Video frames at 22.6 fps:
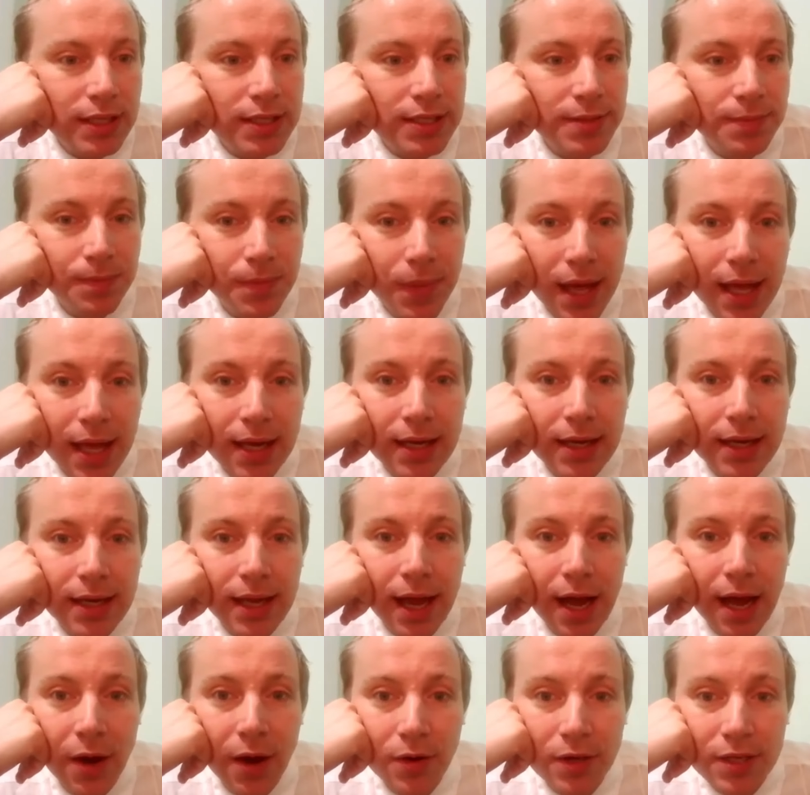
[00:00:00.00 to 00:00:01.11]
spend
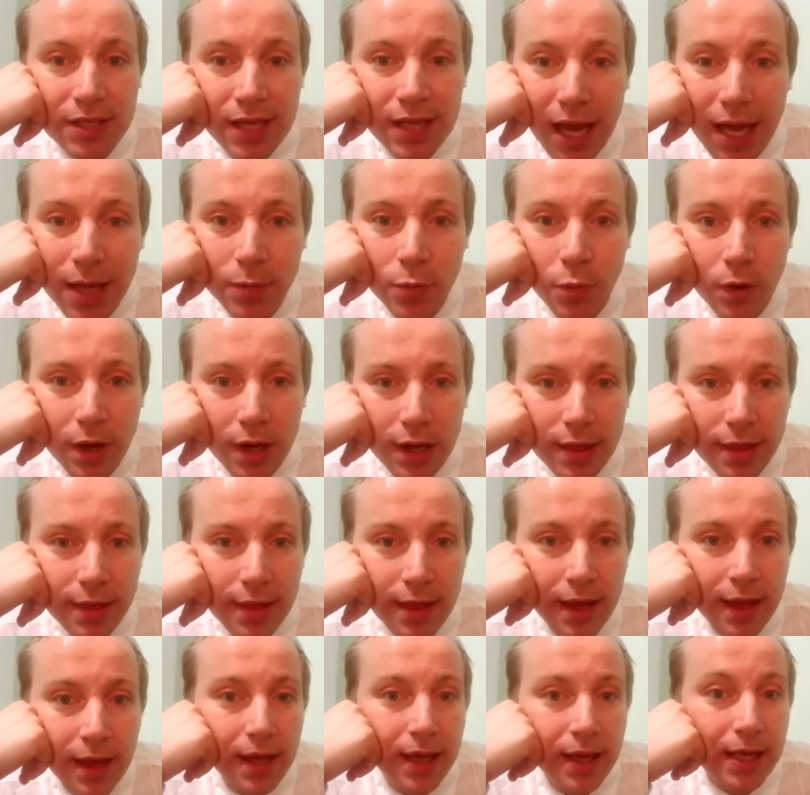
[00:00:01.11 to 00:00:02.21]
our time with
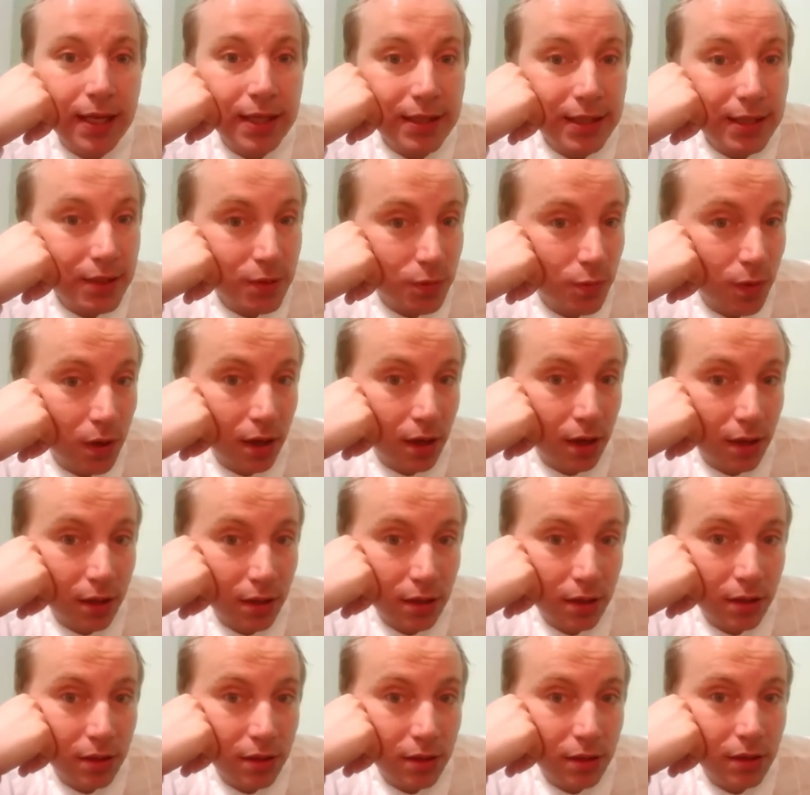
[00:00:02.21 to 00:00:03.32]
in this world.
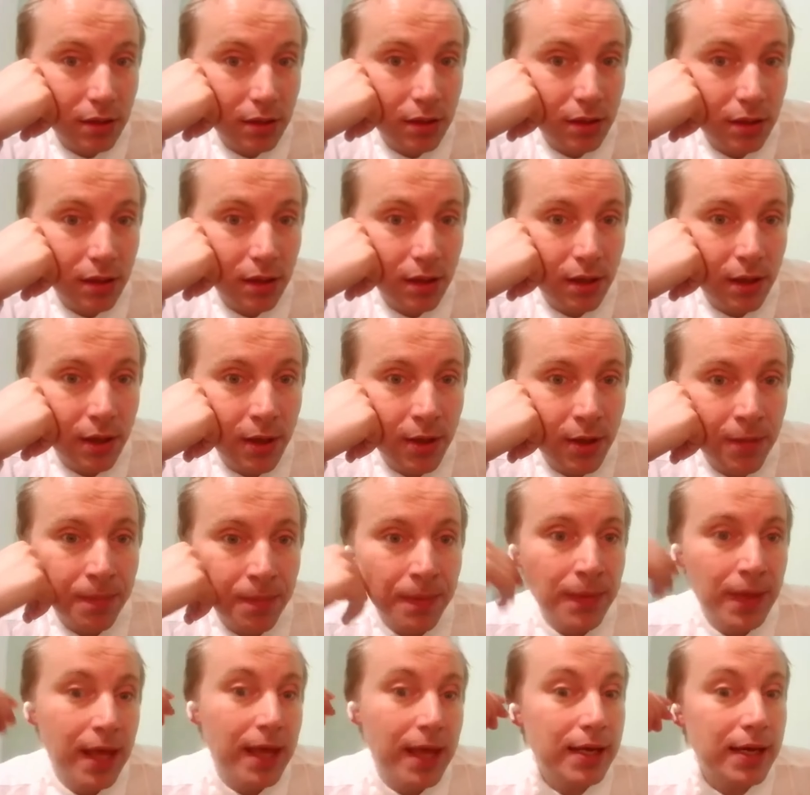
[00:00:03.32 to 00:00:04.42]

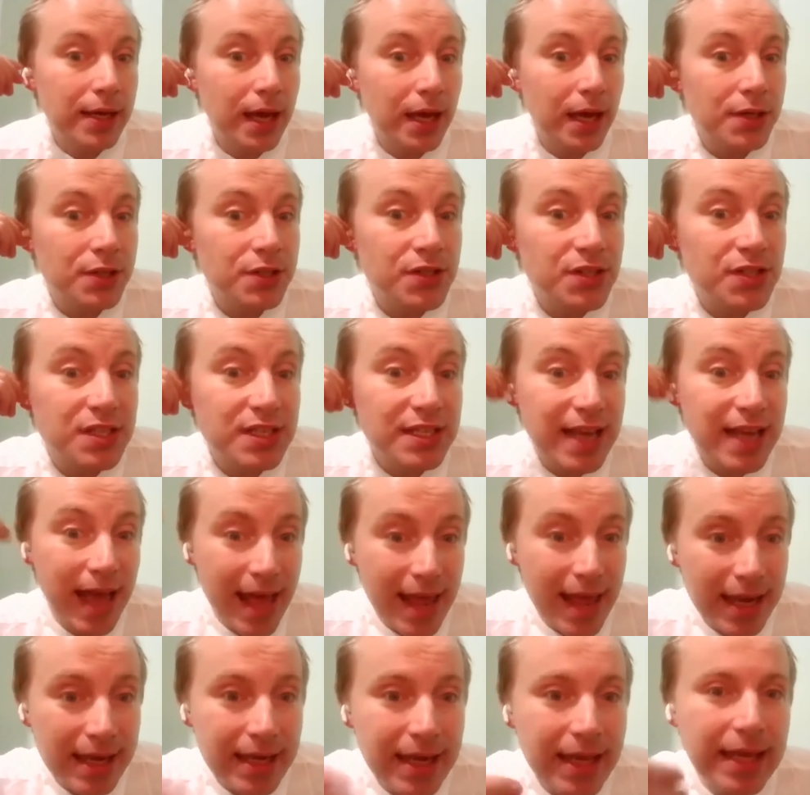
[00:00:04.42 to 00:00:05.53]
And
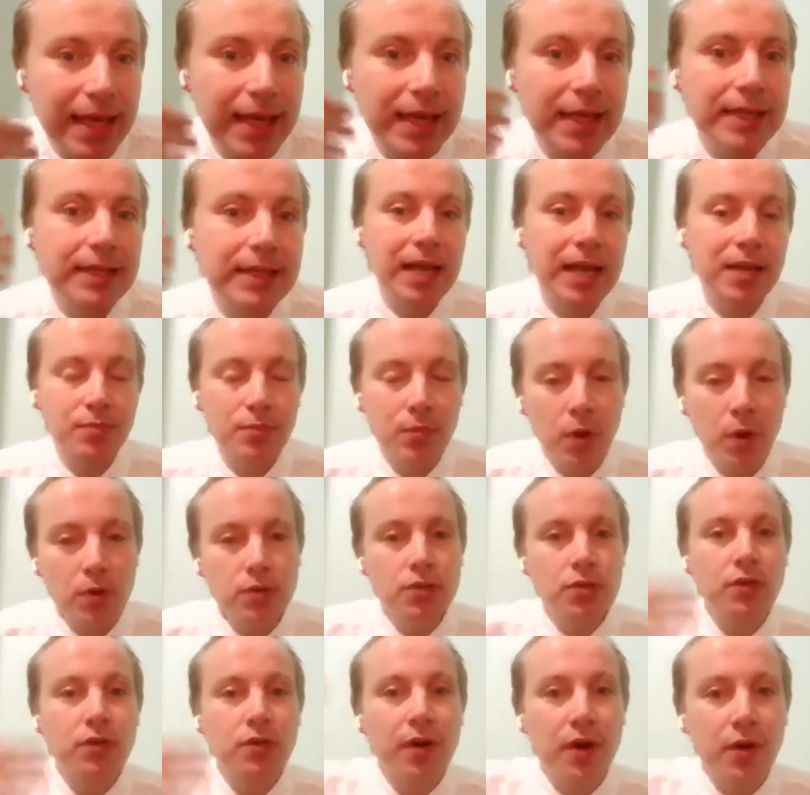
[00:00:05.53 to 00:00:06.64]
understanding that
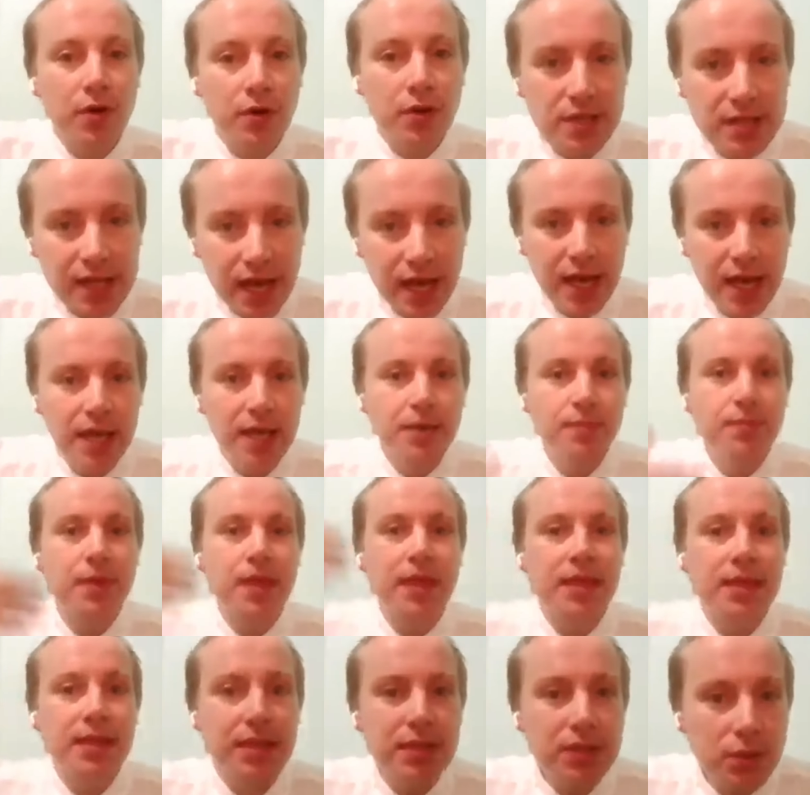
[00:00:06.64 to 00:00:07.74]
most of our time
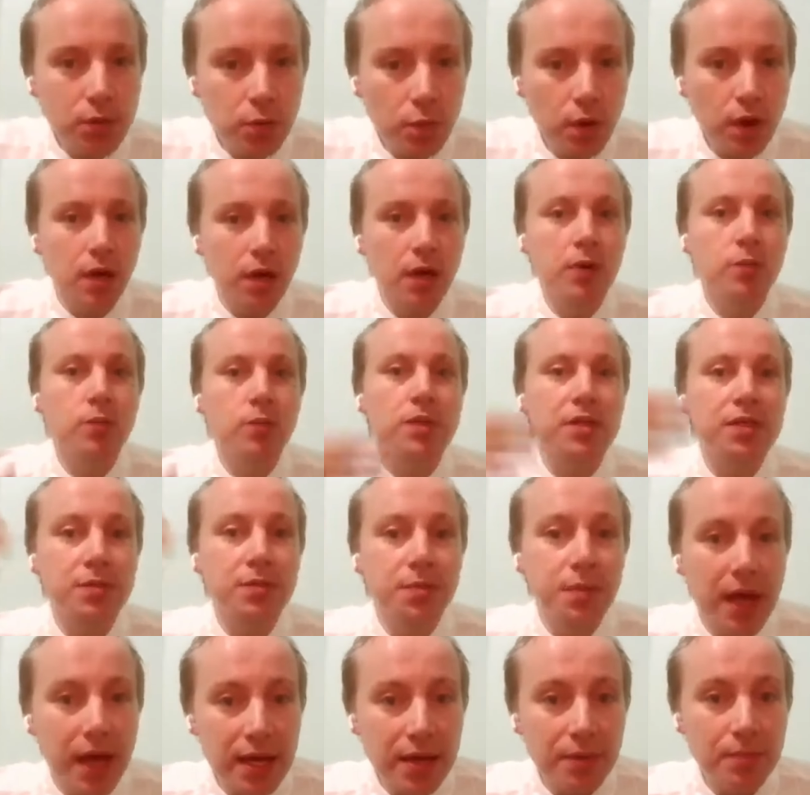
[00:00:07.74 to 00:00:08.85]
in this world we
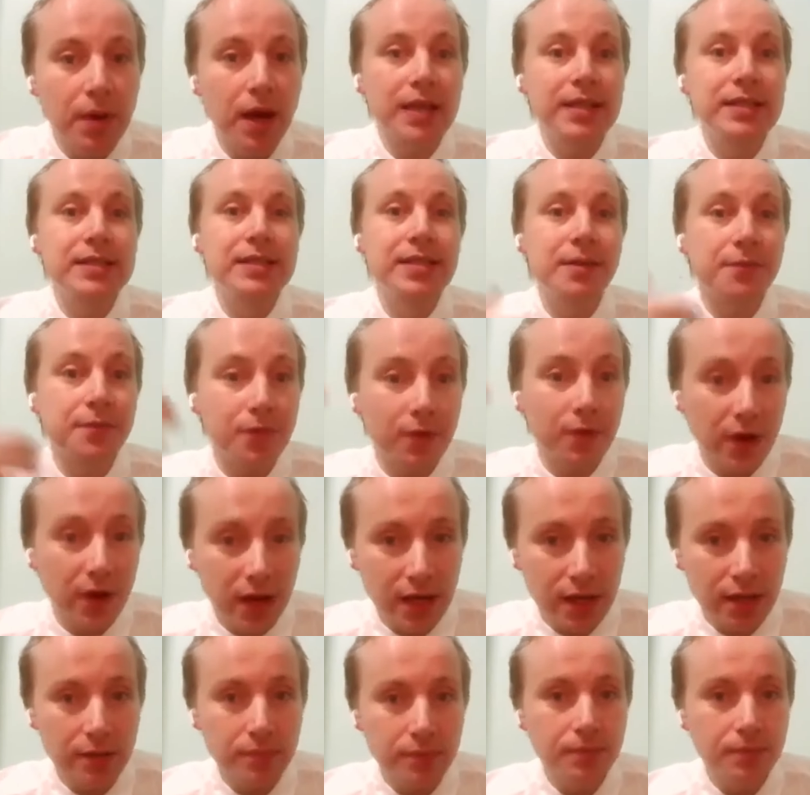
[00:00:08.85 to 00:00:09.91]
spend by suffering,